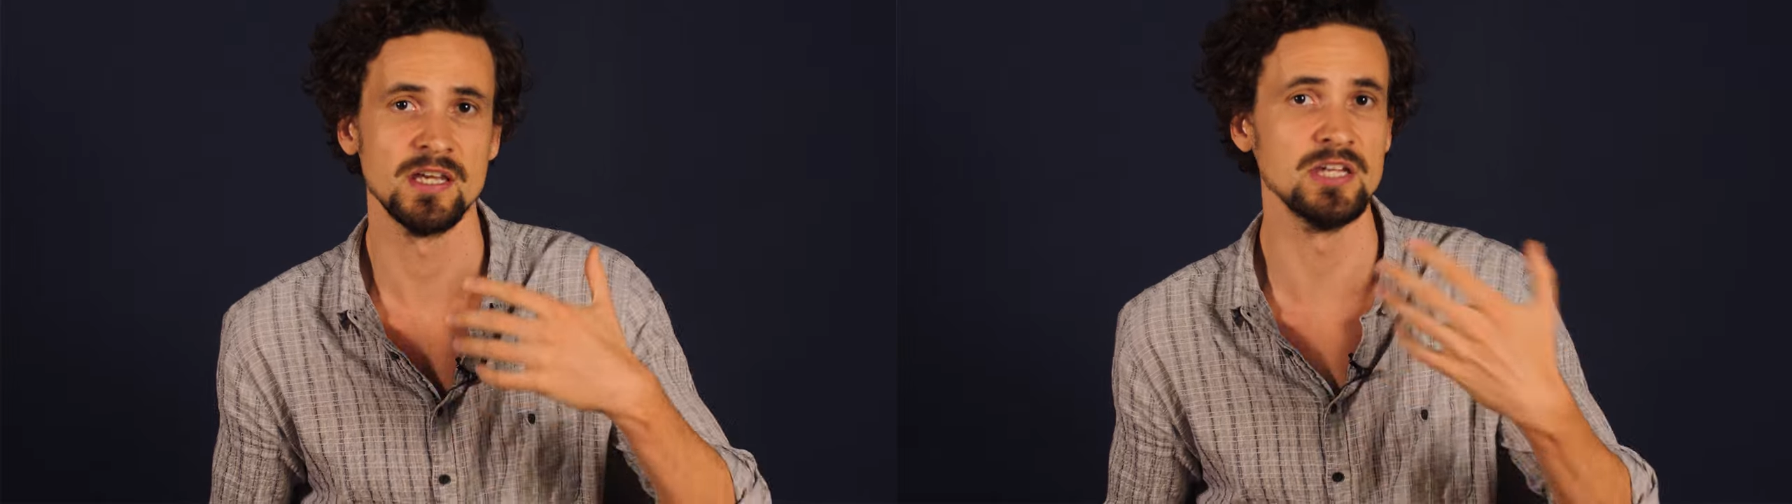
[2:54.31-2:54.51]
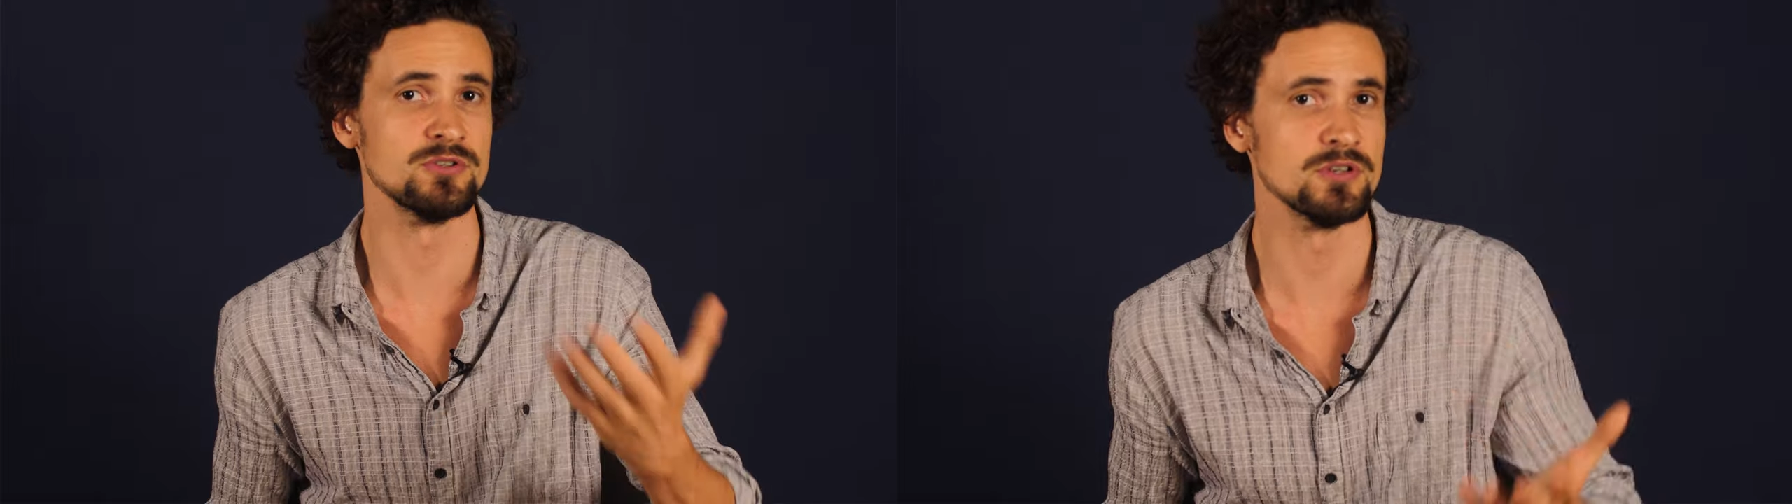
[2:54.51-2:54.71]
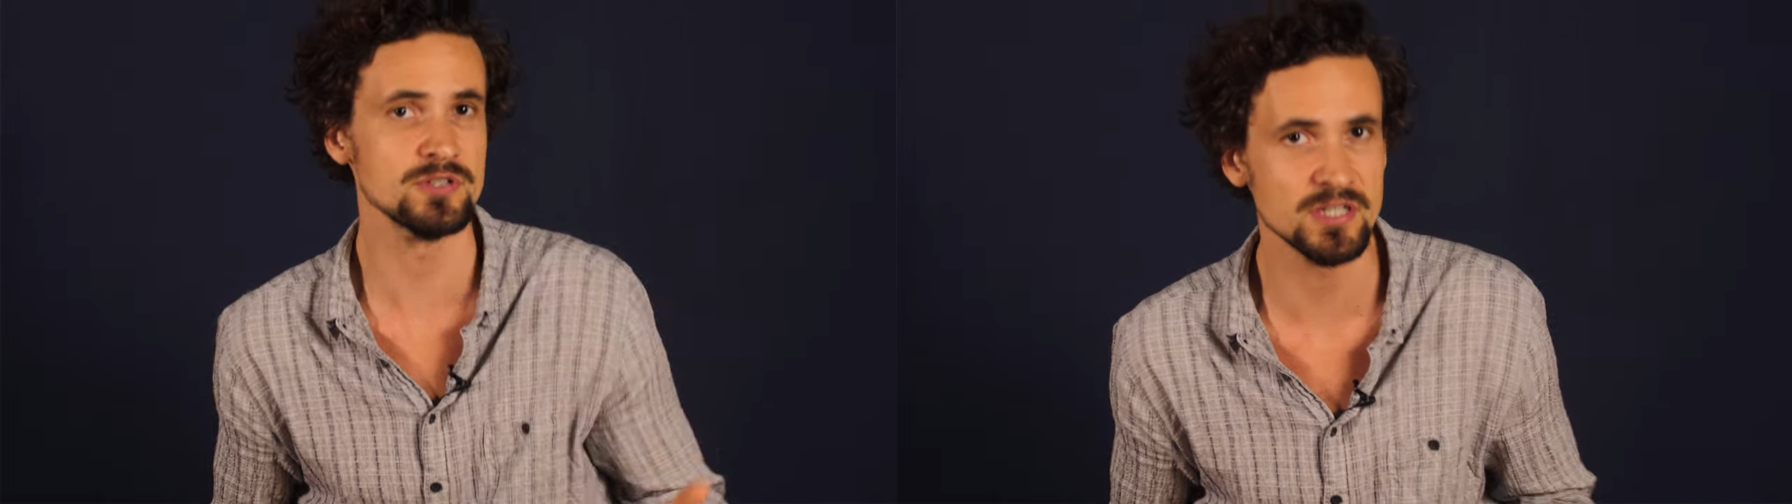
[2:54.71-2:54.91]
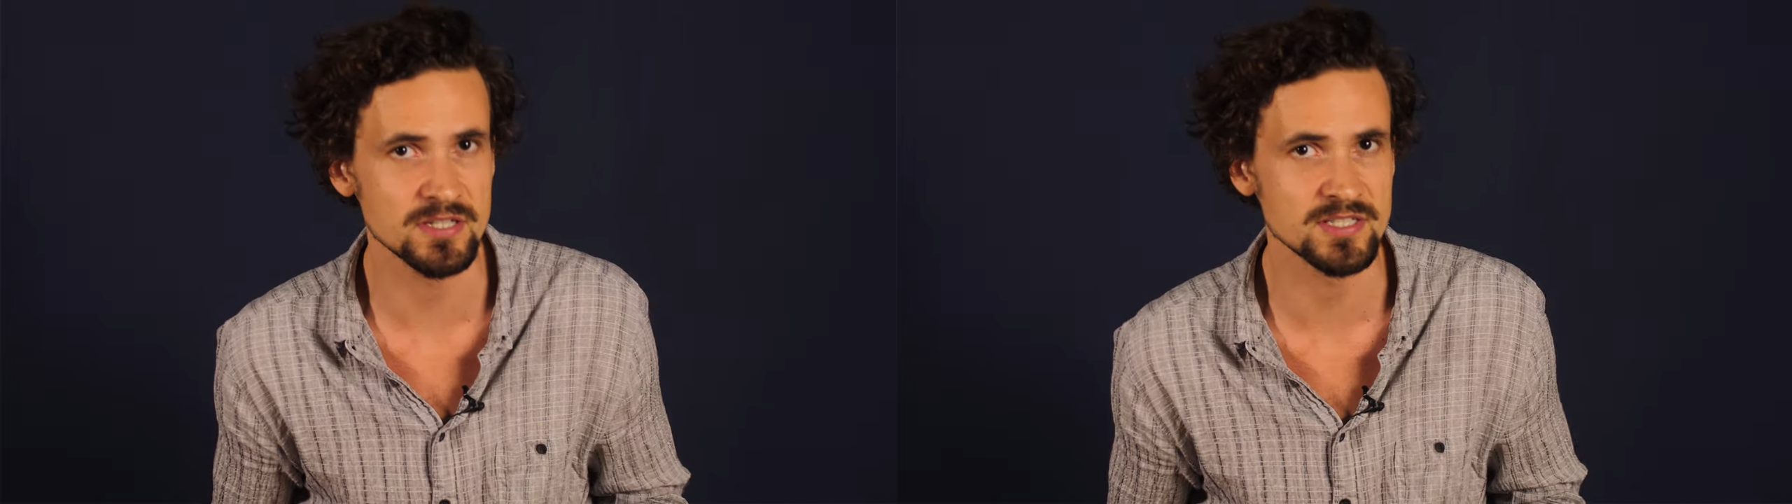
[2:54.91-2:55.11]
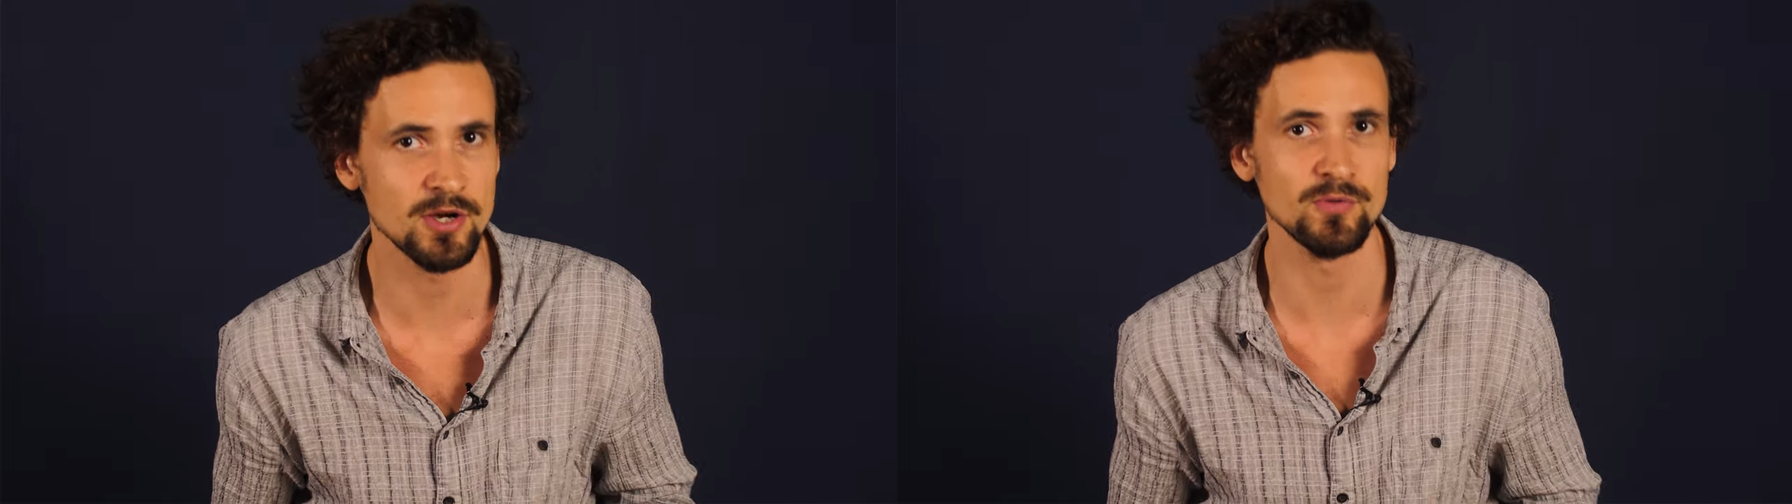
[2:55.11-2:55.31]
introducing
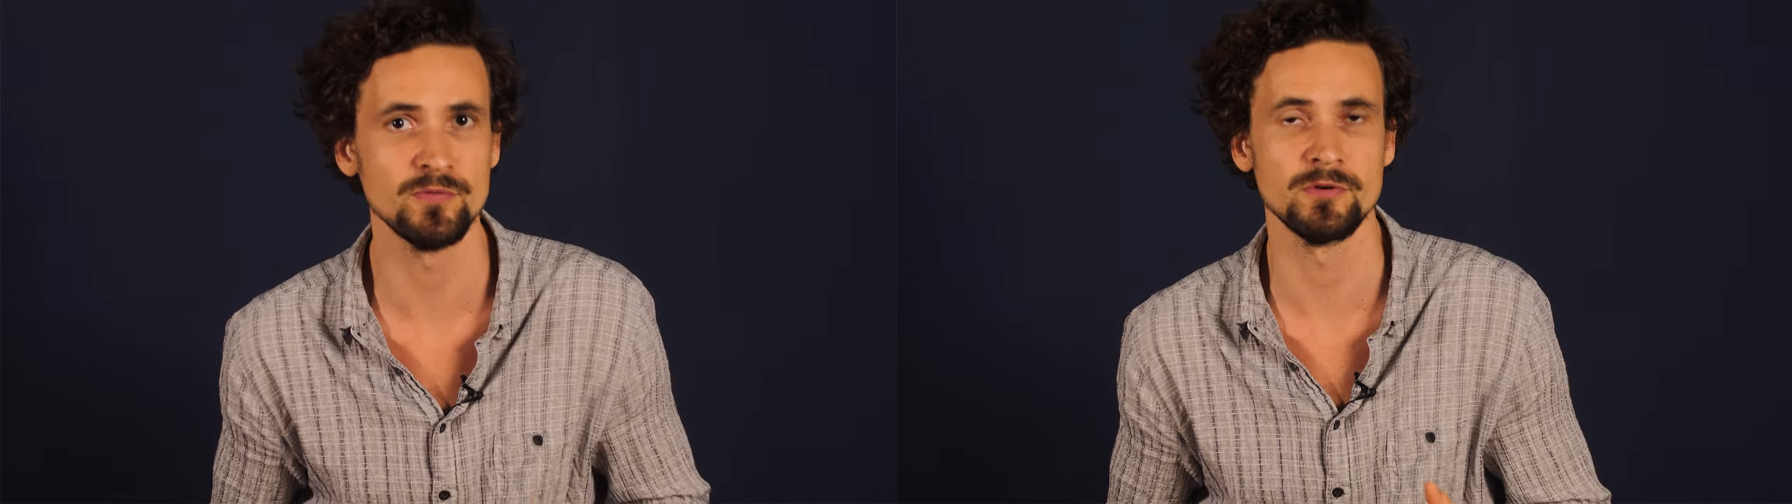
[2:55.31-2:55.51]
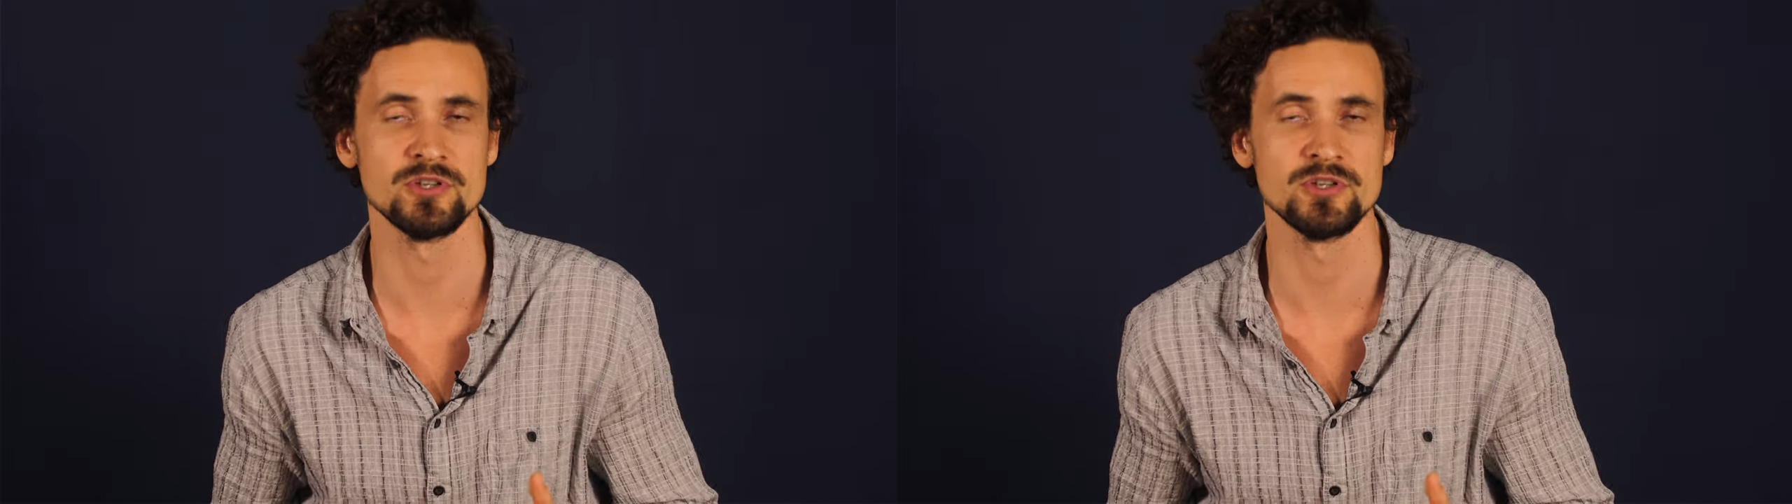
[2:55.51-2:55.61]
yourself,